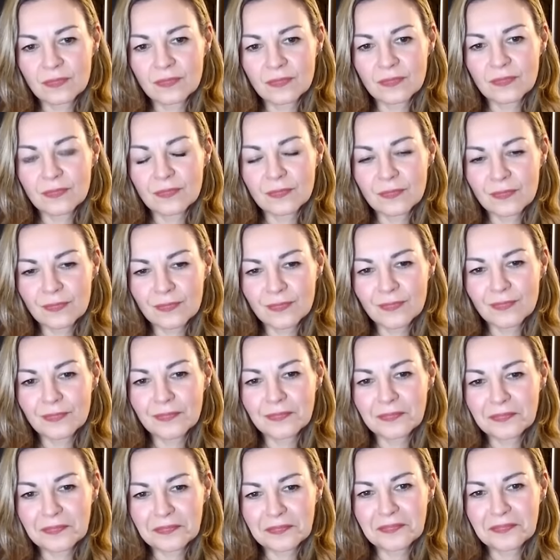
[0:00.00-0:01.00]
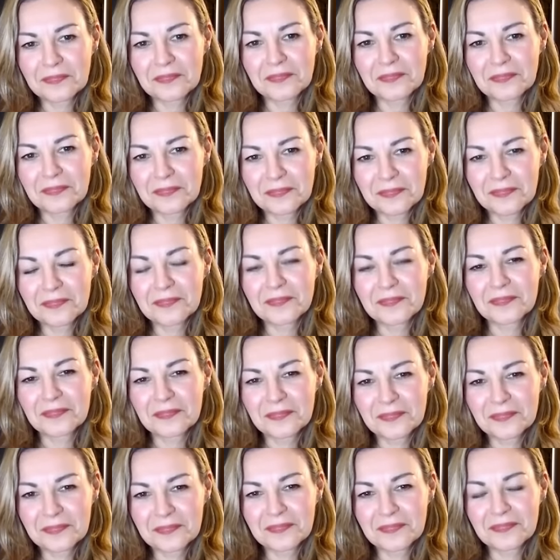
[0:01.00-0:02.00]

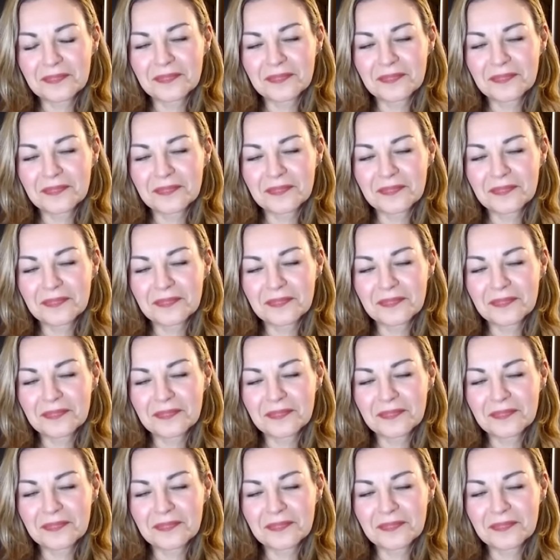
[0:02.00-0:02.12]
The person shown says nothing.